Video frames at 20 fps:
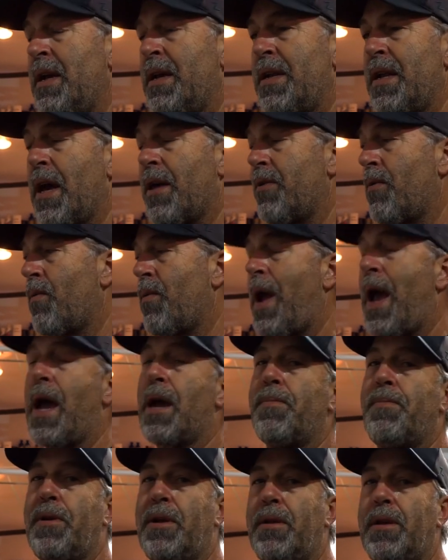Now the
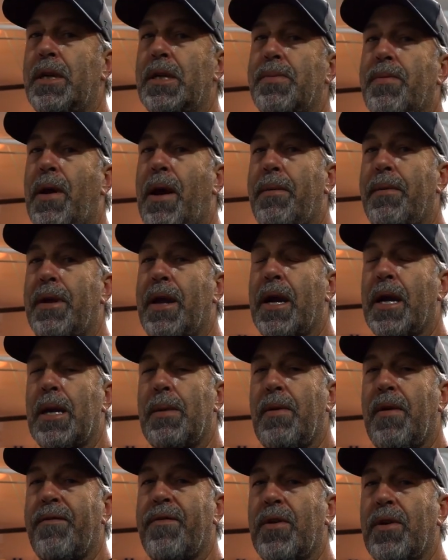rack building's probably not going
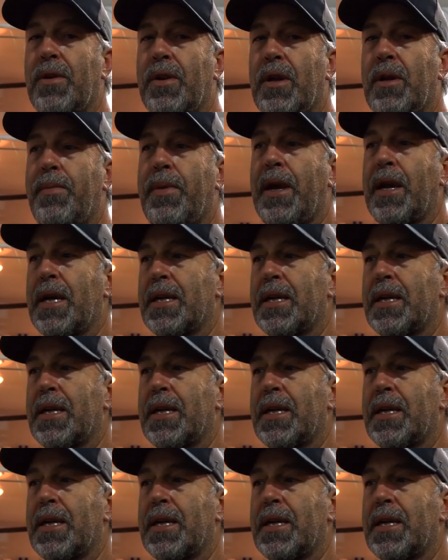to be for a little bit,